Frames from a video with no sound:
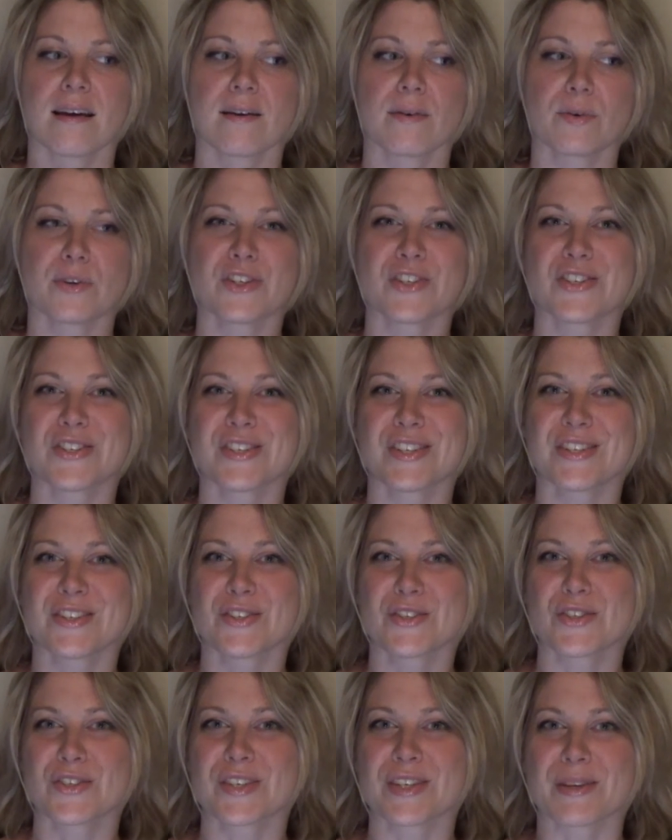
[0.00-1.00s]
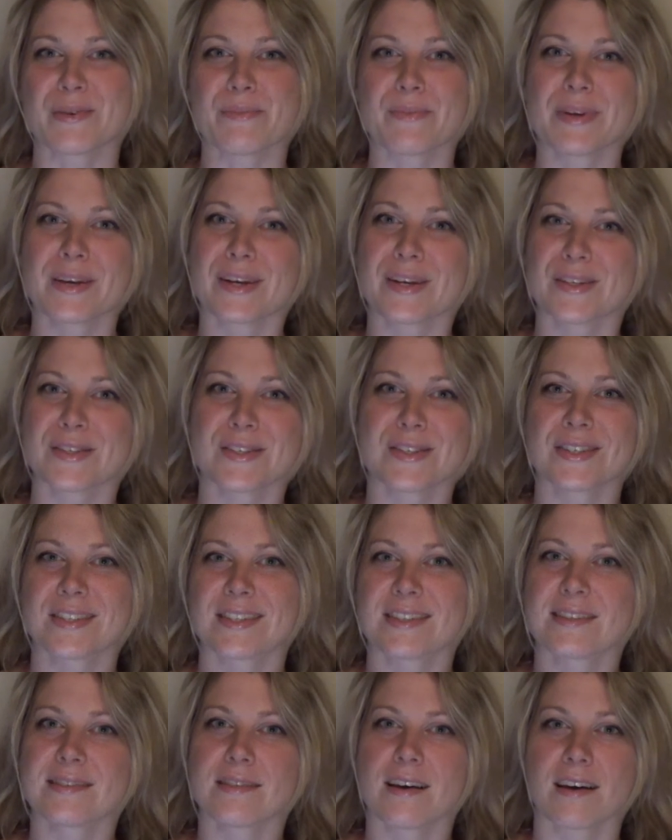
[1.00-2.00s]
which is interesting because it's
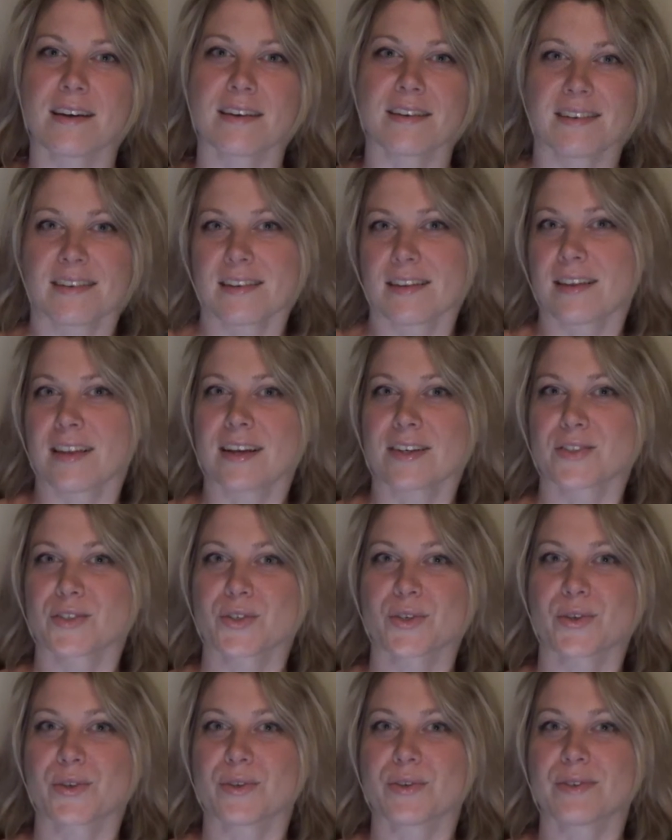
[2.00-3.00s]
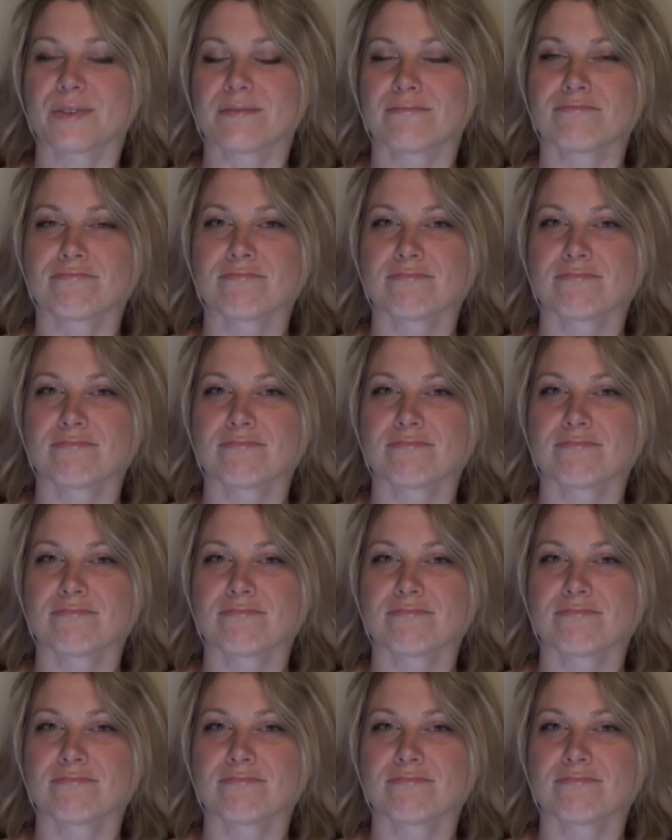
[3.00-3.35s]
not an electrical